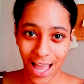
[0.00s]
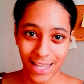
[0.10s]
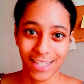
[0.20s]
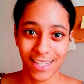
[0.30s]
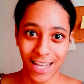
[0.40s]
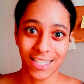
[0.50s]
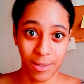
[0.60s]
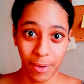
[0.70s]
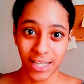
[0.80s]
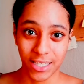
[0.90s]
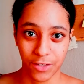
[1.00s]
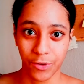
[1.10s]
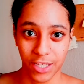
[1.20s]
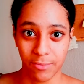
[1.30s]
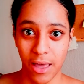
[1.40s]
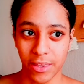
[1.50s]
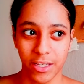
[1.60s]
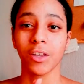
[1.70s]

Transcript: And that's the basis for this method.